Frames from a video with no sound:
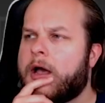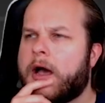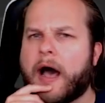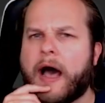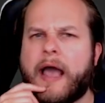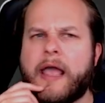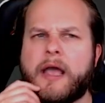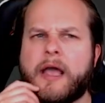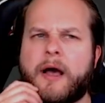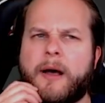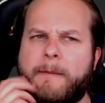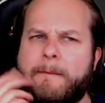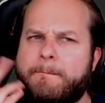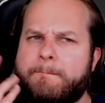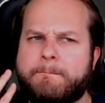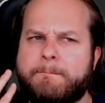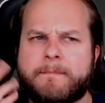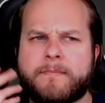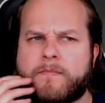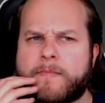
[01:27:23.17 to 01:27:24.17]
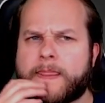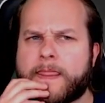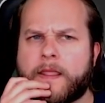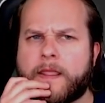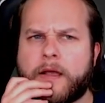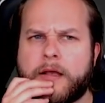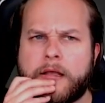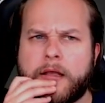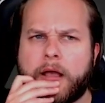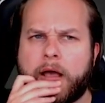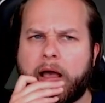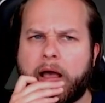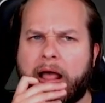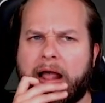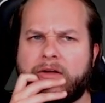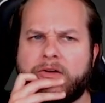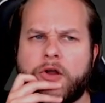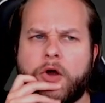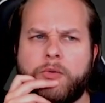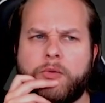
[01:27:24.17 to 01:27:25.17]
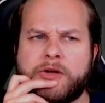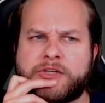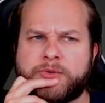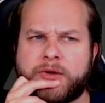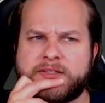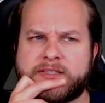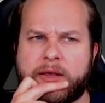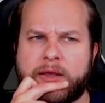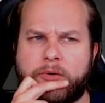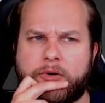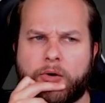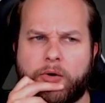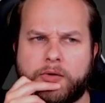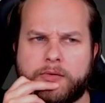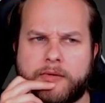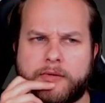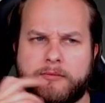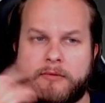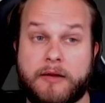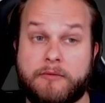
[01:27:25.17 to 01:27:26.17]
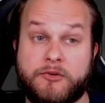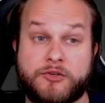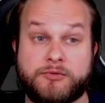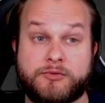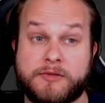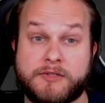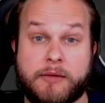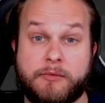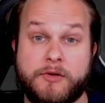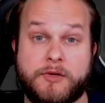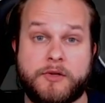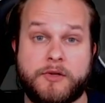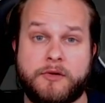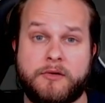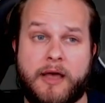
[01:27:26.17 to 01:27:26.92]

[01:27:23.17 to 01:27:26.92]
I don't know which ones I would hold, which ones I would do.